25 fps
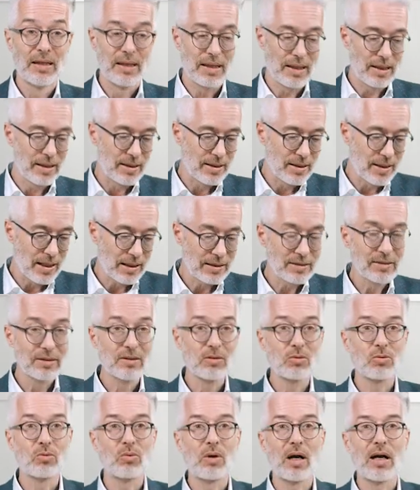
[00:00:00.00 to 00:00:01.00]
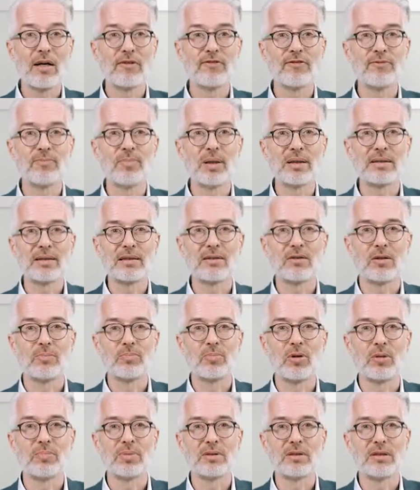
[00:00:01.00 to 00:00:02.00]
In that graph pattern or
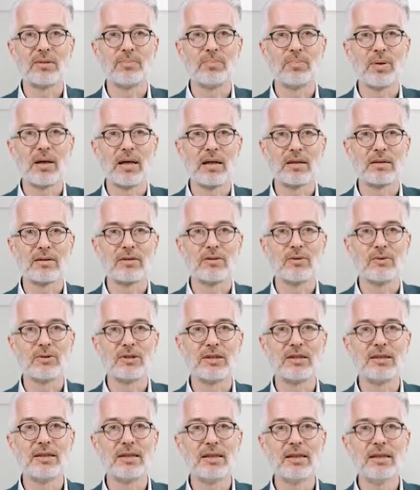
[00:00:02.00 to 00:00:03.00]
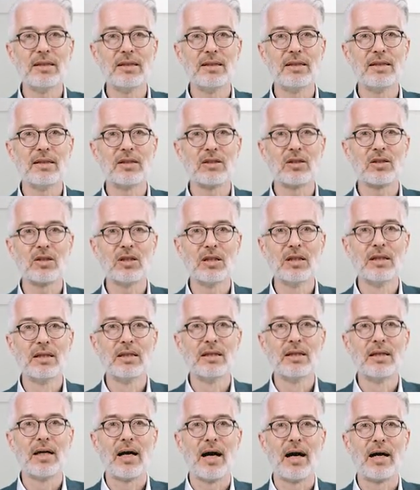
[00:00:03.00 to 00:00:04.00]
property path you see here,
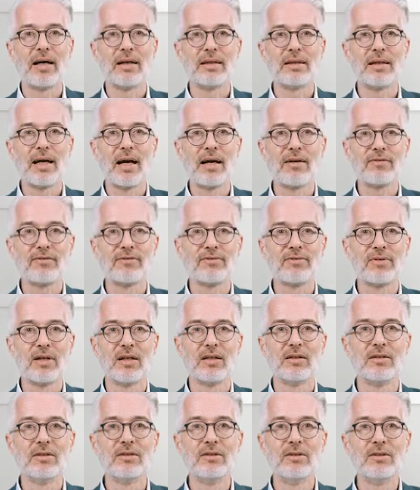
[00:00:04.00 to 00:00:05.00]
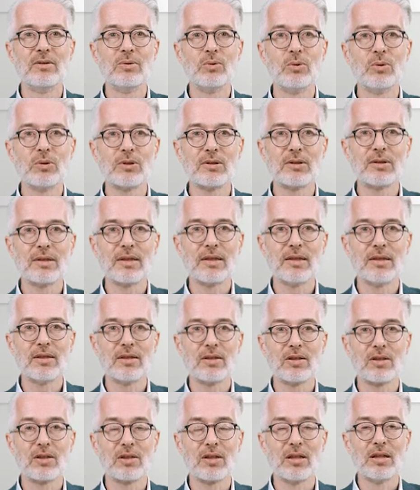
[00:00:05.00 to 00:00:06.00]
I have used
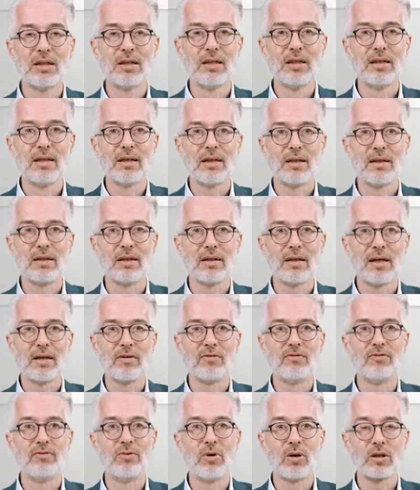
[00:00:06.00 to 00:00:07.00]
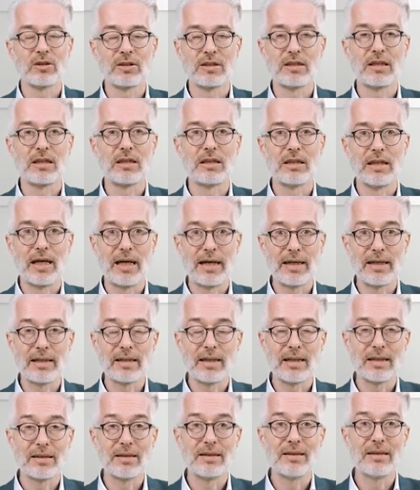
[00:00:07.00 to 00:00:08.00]
here uh, a vertical line,
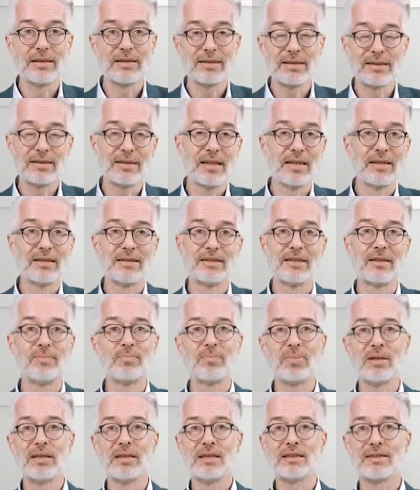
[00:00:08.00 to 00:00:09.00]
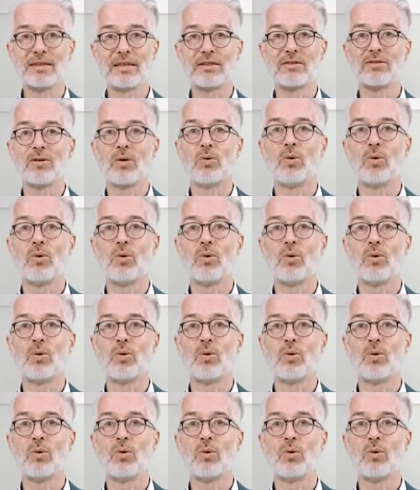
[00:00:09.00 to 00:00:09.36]
and this simply is an